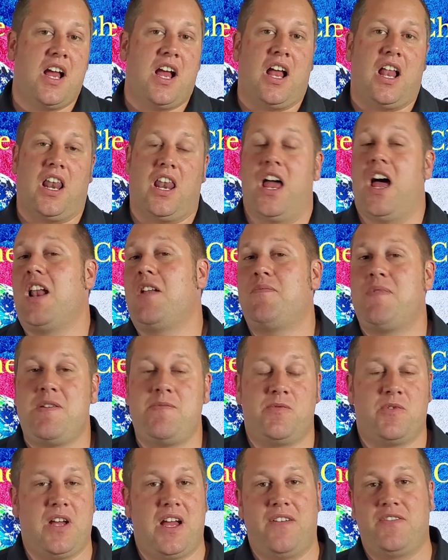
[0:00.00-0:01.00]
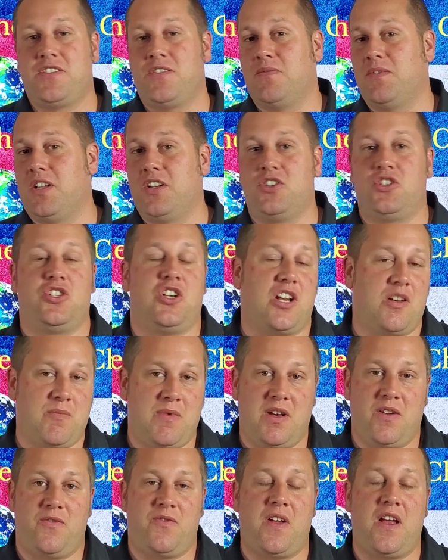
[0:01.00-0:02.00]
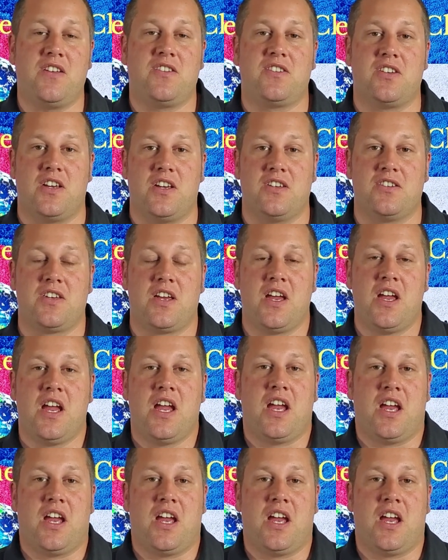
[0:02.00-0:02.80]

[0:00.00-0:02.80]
a lot of people have some legitimate offenses